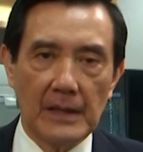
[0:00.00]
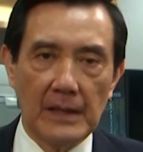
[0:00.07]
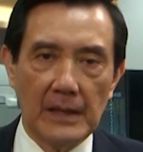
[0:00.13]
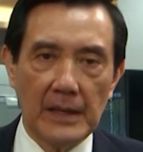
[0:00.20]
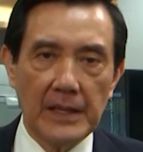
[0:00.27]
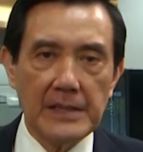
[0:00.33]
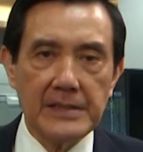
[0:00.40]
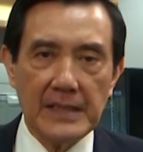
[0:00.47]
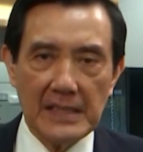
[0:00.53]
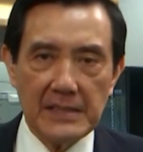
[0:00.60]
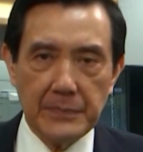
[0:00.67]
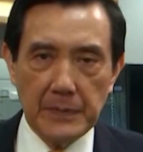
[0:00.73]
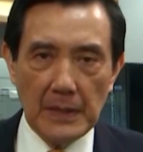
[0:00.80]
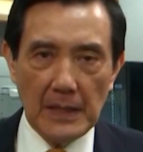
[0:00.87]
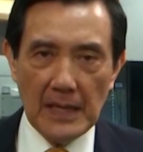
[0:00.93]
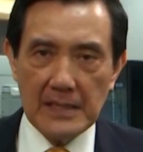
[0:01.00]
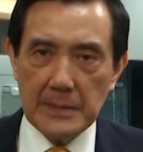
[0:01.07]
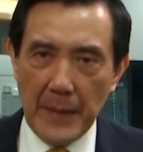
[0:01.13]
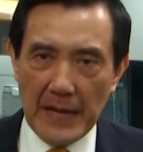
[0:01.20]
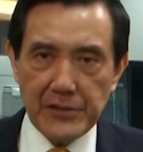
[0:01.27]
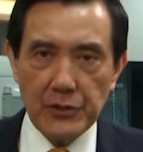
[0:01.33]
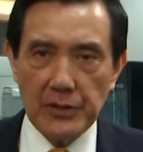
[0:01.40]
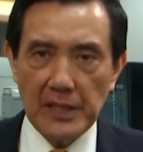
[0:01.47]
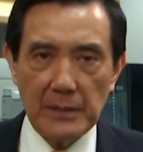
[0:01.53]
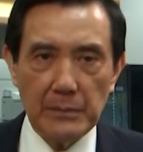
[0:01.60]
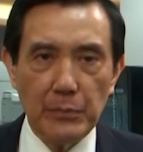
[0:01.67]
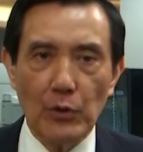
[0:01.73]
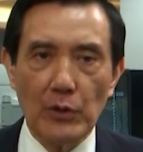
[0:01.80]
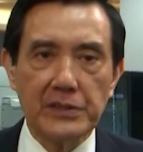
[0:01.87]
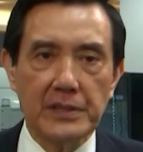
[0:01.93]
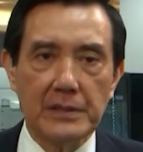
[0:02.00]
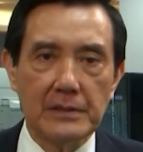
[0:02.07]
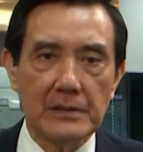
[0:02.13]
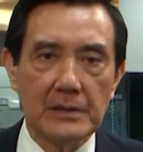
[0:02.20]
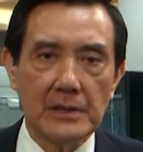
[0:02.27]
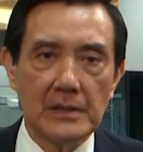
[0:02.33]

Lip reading: It is especially important